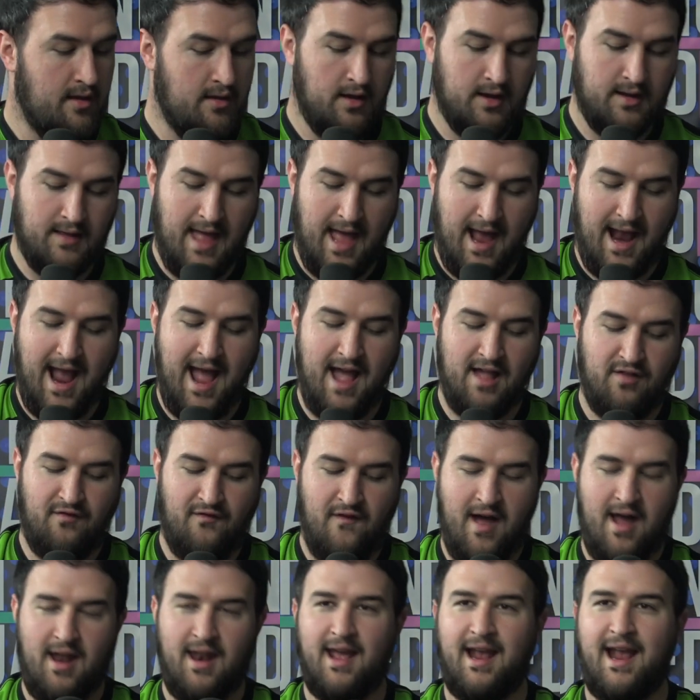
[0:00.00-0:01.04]
Look at that, guys.
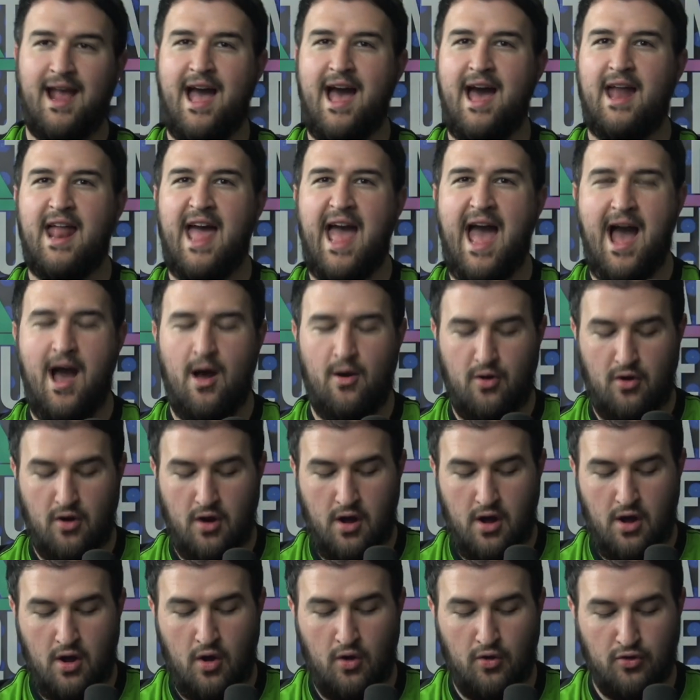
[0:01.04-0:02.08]
Finally got
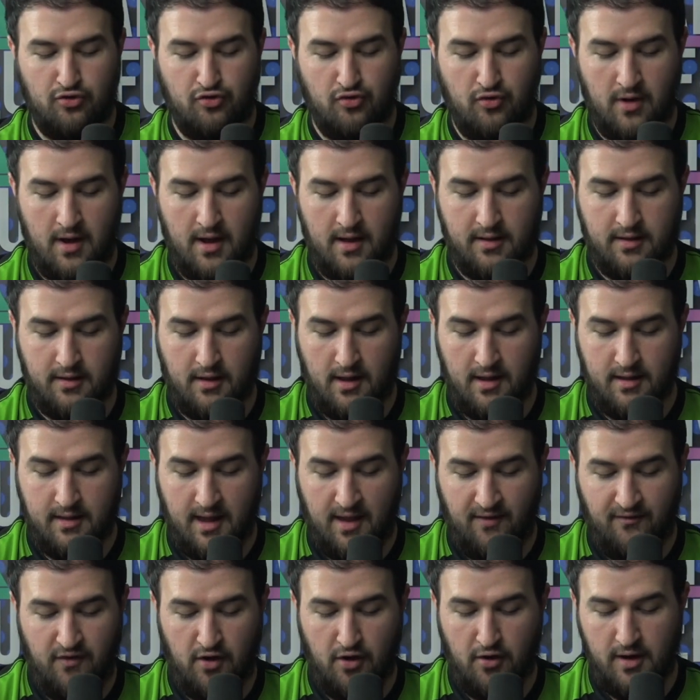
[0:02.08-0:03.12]
our Ultra. So let's
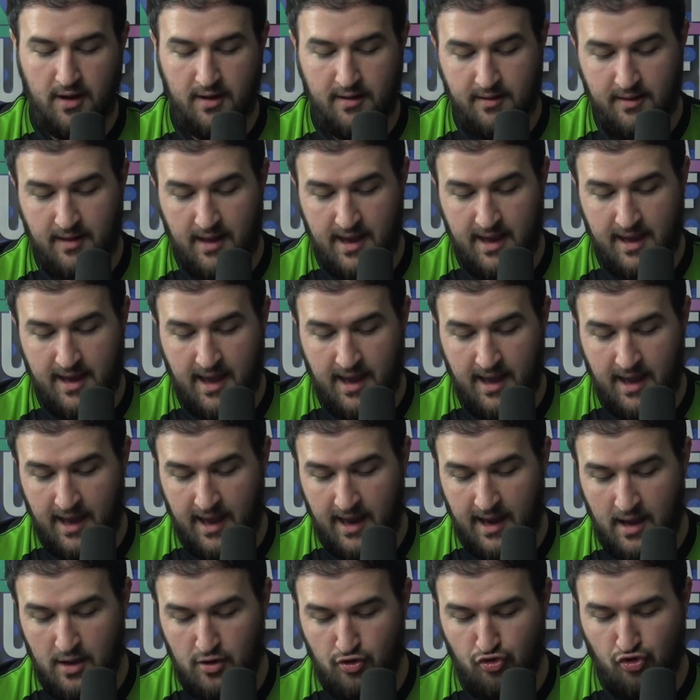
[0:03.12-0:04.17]
see. Furious Sea
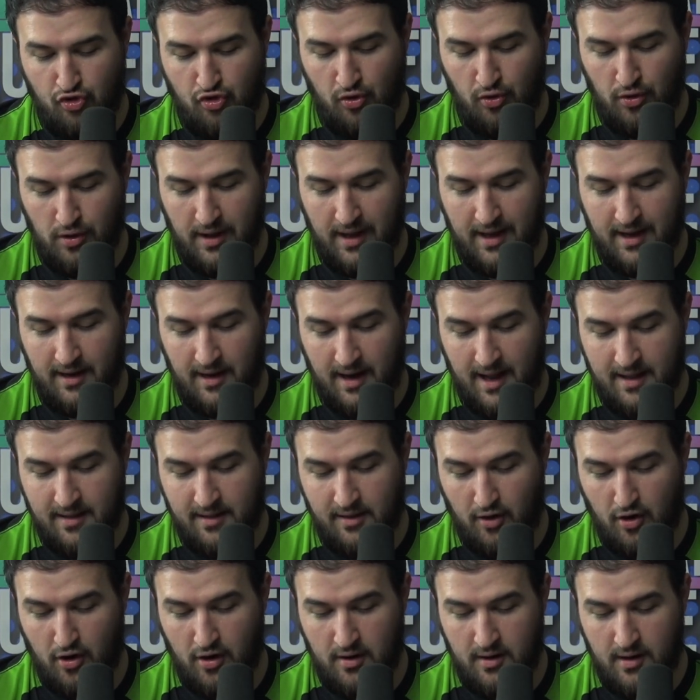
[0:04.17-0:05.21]
King, Drooling
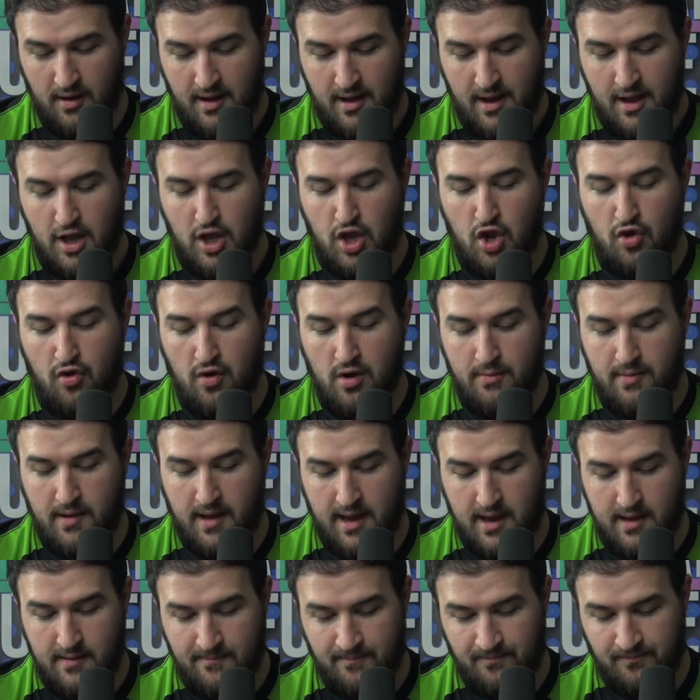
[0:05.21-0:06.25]
Lizard,
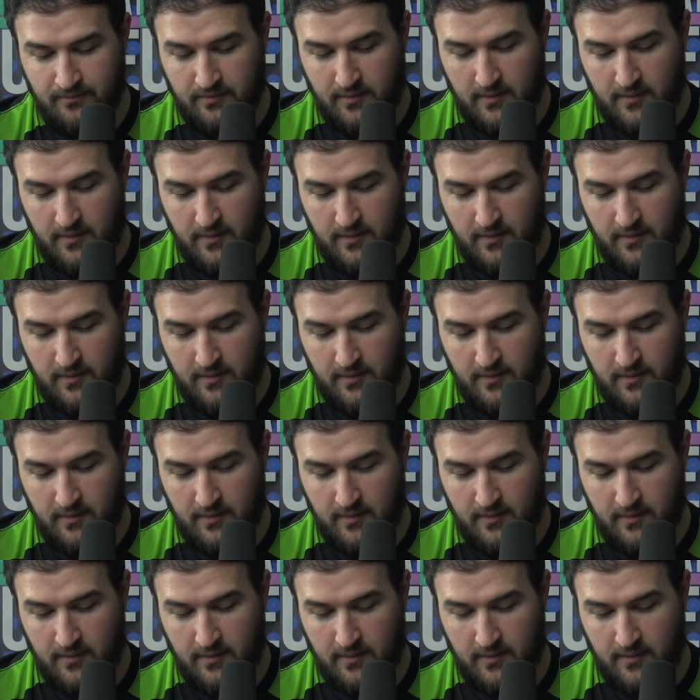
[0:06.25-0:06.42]
Uraby.